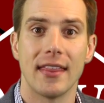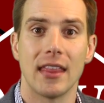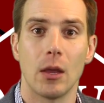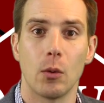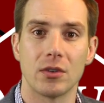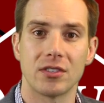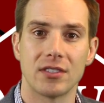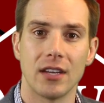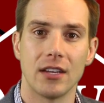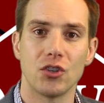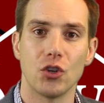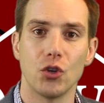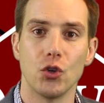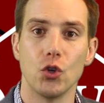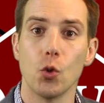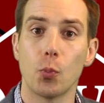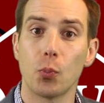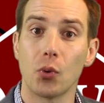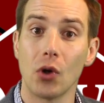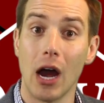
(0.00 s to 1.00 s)
that will send you
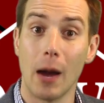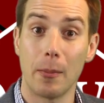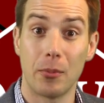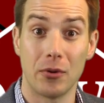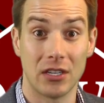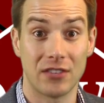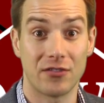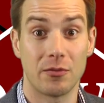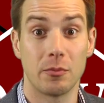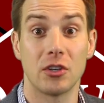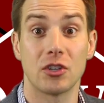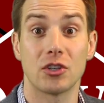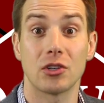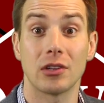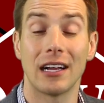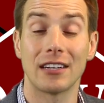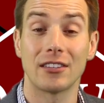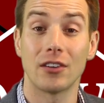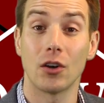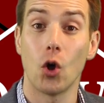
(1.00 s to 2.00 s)
new properties from your
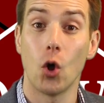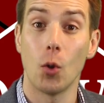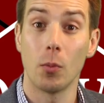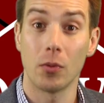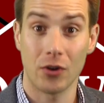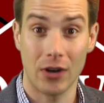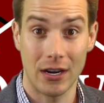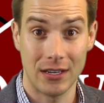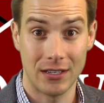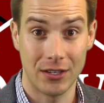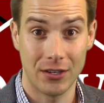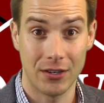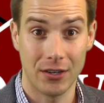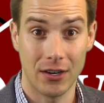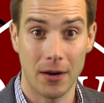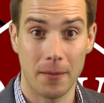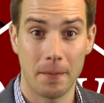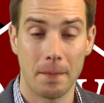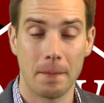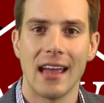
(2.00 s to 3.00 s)
selected home
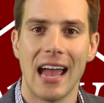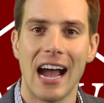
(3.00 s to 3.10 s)
criteria.